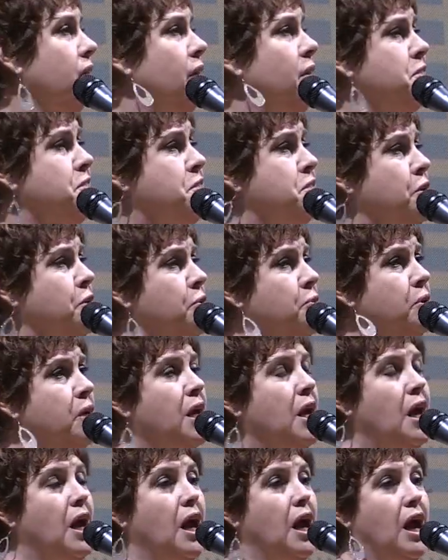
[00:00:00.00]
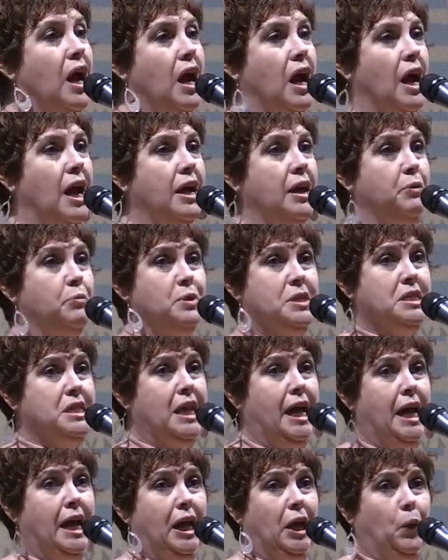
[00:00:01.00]
And so I was
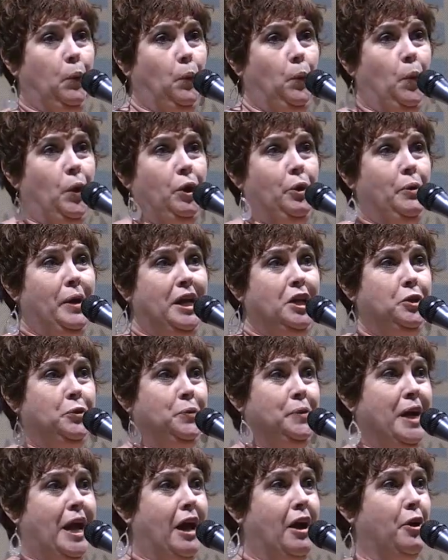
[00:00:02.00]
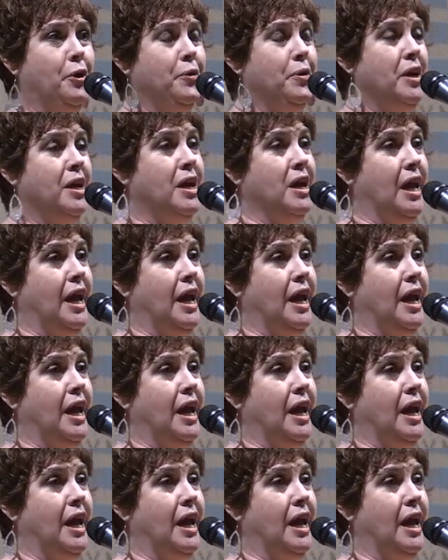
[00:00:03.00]
like, what do I do now?